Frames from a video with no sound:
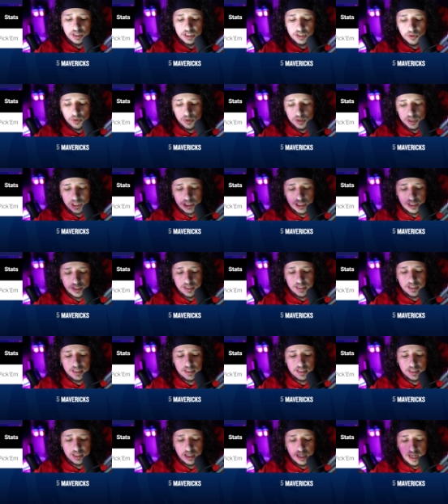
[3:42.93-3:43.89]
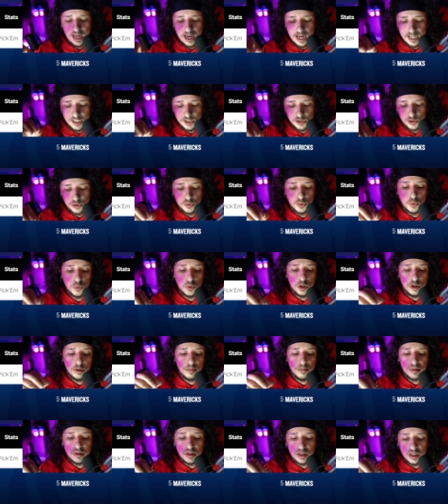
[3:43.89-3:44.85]
this whole series, I
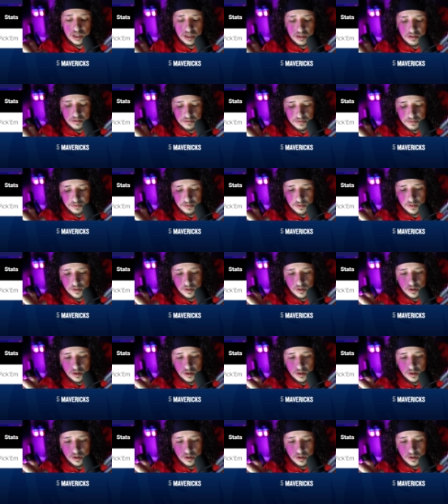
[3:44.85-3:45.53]
truly believe,